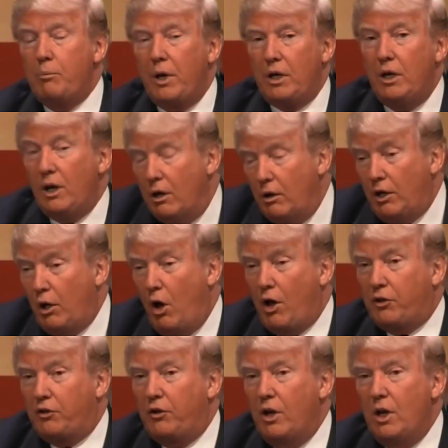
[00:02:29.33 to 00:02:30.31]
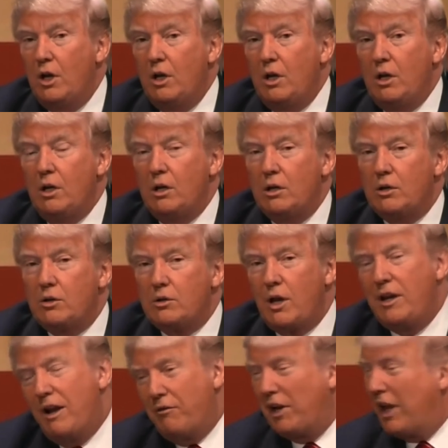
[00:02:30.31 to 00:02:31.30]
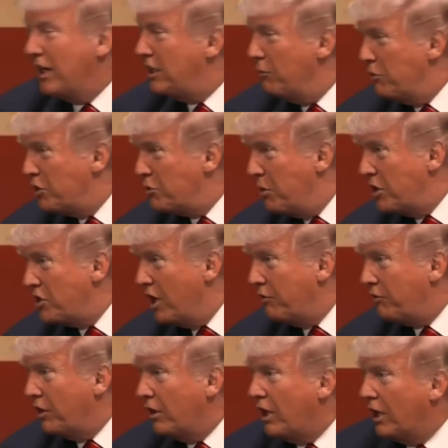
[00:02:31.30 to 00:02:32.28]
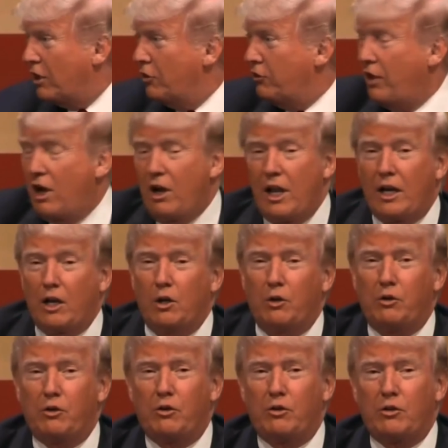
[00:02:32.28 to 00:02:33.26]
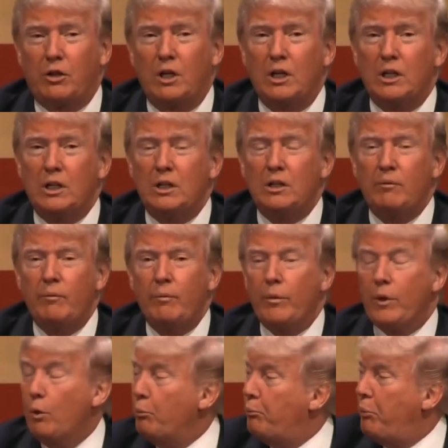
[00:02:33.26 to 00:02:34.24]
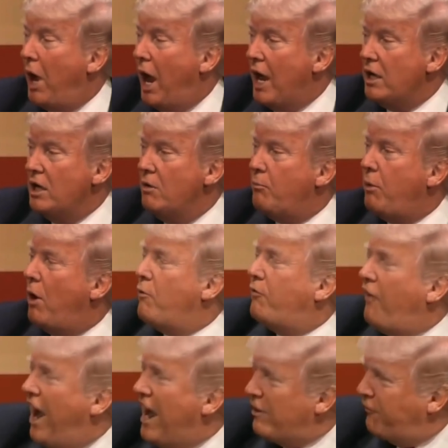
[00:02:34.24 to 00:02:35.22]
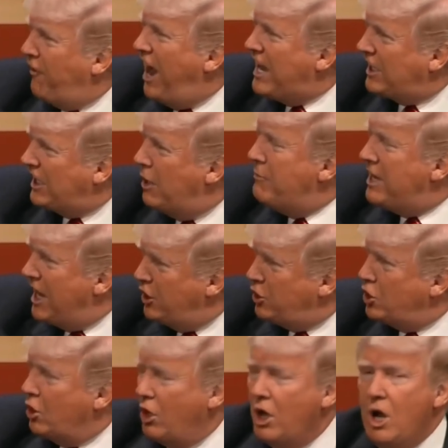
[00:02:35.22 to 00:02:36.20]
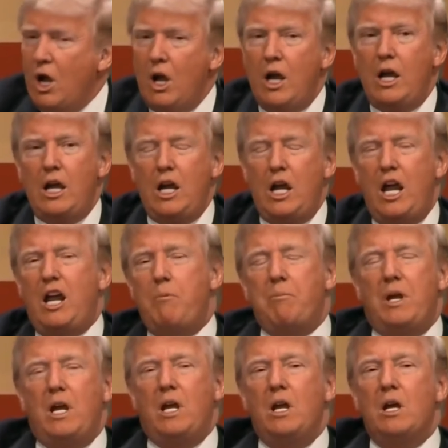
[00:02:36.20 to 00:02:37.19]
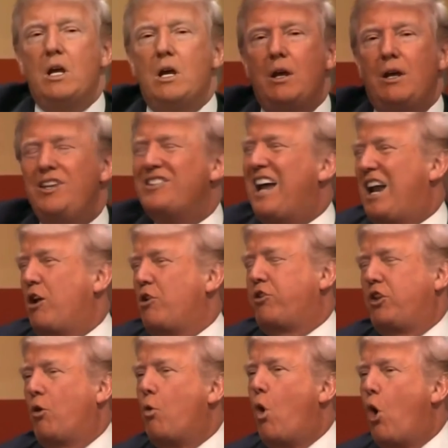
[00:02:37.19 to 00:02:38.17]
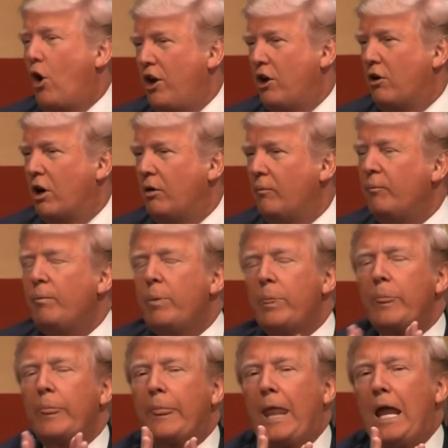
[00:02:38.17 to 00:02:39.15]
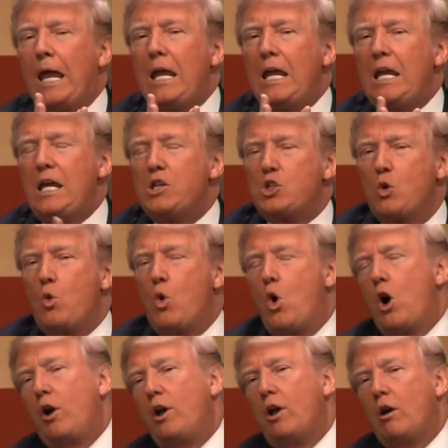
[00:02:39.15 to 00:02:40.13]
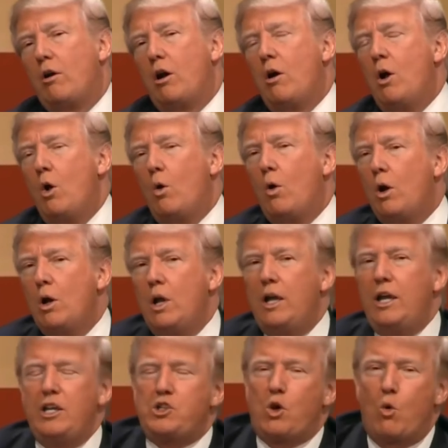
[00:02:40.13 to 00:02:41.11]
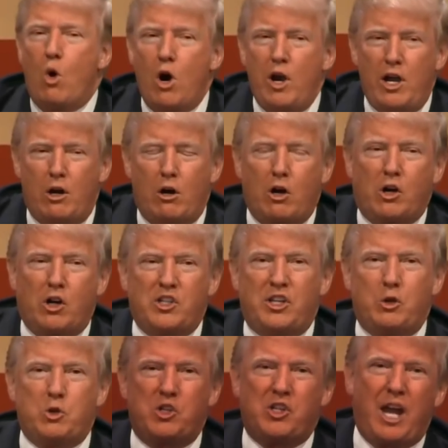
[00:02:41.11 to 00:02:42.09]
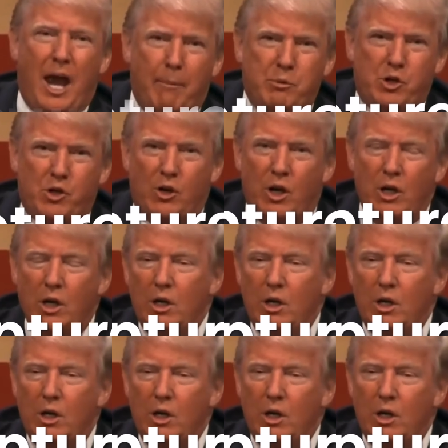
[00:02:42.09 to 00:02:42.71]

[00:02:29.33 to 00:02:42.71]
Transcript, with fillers: But, you know, he lost. So I never liked him as much after that, because I don't like losers. But, but Frank, Frank, let me get to it. He hit me. He's not a war hero. He's a war hero. He's a war hero. He's a war hero because he was captured.